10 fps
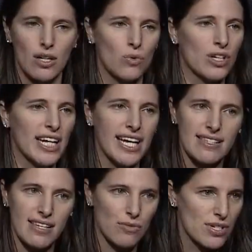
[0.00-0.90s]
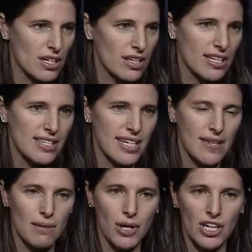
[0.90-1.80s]
We're enhancing resiliency
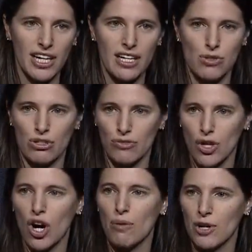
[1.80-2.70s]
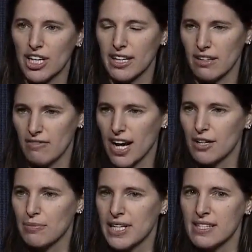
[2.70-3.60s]
in the market, sort of for all market
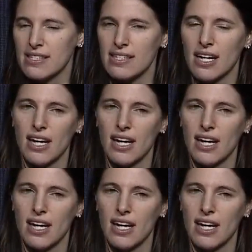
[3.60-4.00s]
environments.